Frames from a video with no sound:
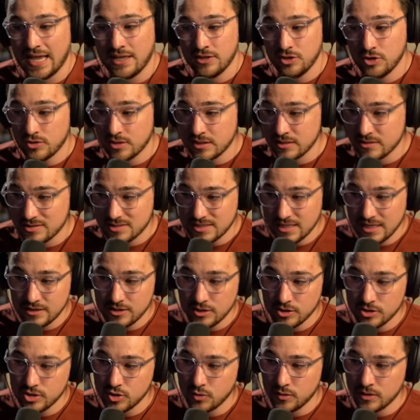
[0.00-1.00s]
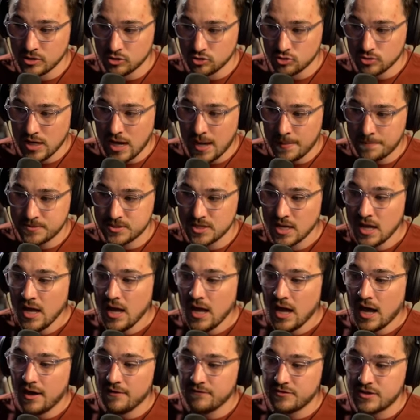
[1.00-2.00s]
And you can see they're doing drops
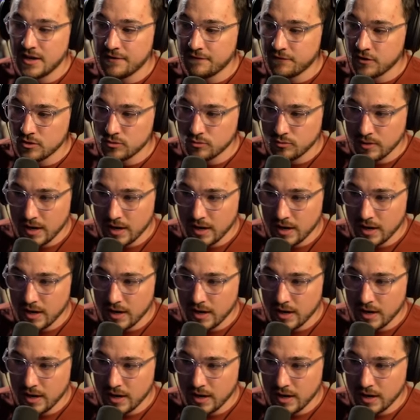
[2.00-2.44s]
of different